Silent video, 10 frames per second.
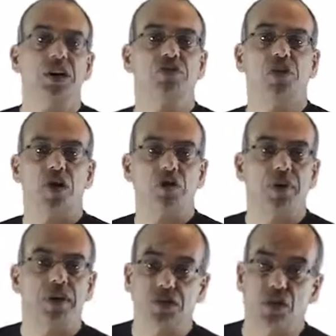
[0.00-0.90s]

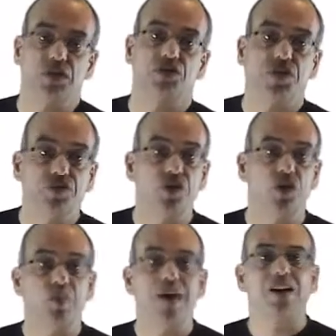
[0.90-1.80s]
environment, so it's a 50
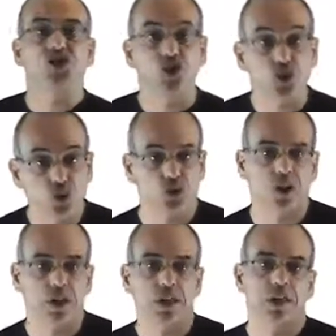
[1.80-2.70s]
ohm match
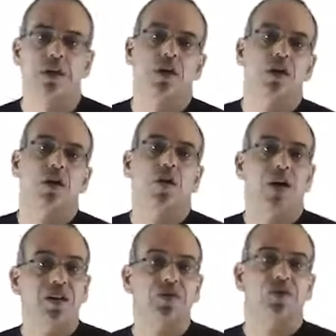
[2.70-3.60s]
usually, or
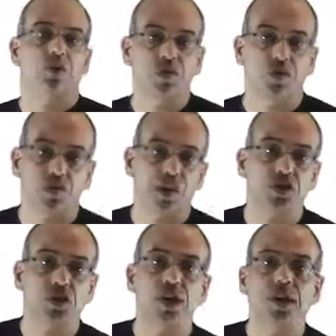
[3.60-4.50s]
100 ohm
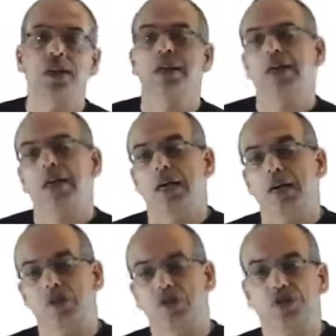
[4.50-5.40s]
differential,
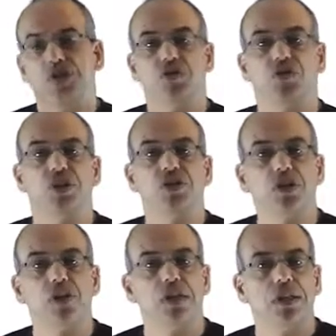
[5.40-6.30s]
uh, if it's a
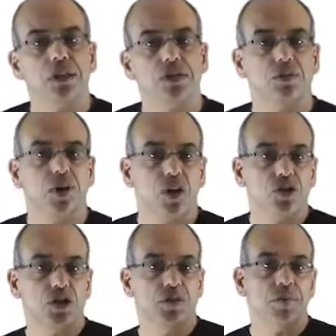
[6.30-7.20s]
differential
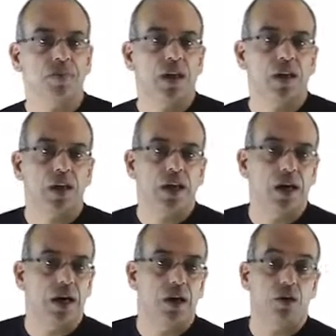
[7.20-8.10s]
topology.
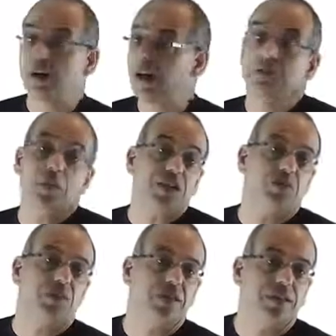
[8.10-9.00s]
it
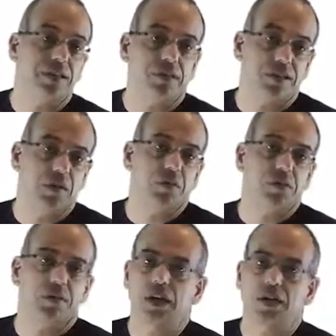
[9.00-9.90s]
must be st
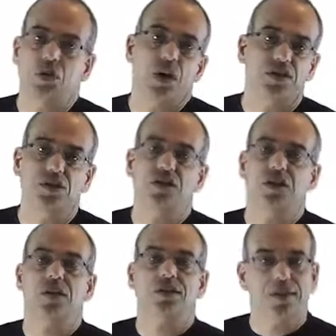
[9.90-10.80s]
stable, otherwise it's
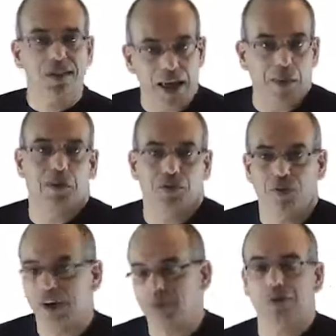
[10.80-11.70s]
not an
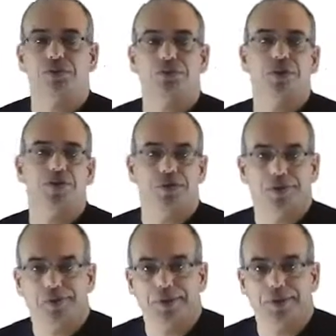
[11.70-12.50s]
amplifier, but rather